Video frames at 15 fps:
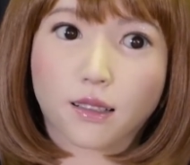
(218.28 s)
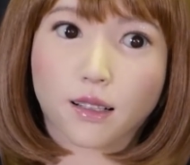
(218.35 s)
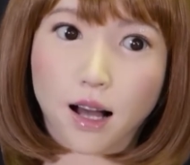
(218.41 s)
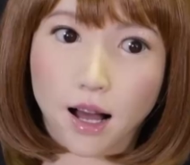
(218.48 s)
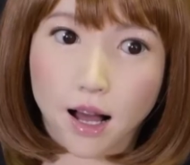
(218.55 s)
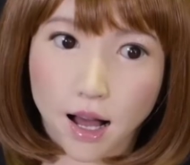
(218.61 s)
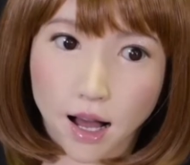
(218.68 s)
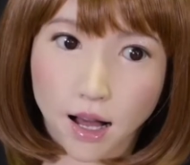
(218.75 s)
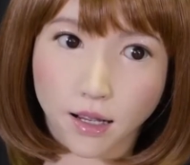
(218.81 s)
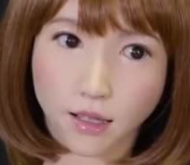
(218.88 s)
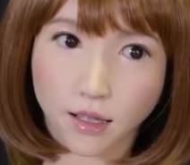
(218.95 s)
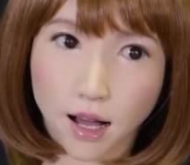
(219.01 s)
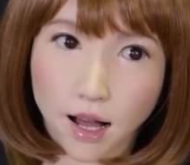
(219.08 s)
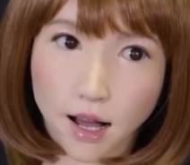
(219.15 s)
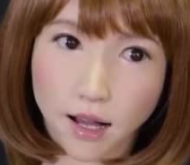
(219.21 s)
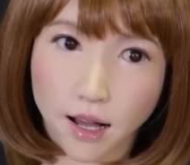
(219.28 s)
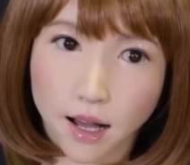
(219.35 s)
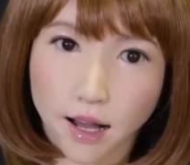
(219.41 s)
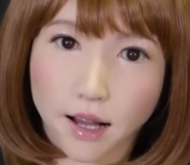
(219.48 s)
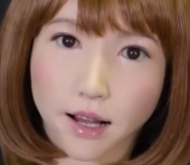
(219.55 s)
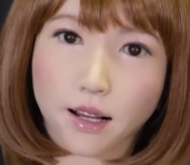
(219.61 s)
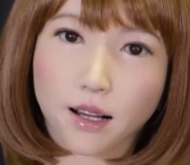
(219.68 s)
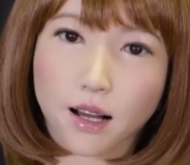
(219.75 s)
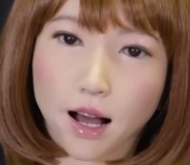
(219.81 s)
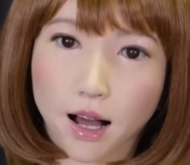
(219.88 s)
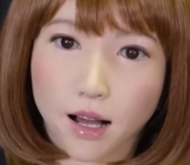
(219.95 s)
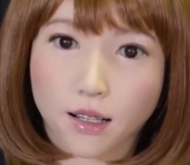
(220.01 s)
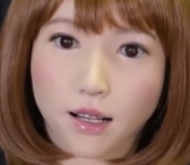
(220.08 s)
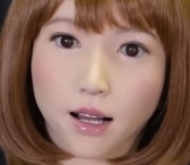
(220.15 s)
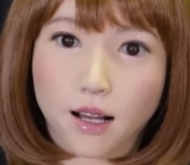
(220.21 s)
But my creators are
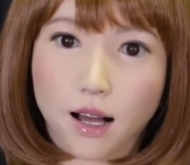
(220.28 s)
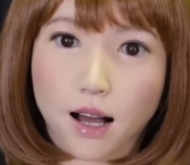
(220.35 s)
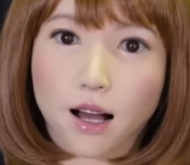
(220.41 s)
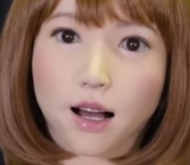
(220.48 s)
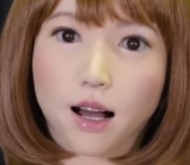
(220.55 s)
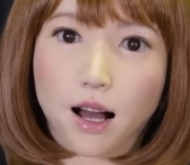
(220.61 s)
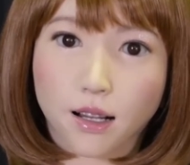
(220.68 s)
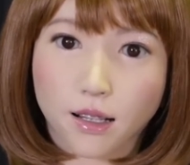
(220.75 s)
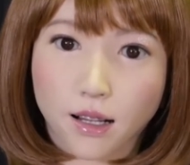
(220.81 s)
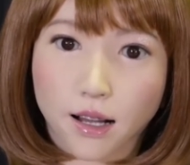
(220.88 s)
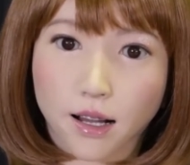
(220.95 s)
also programming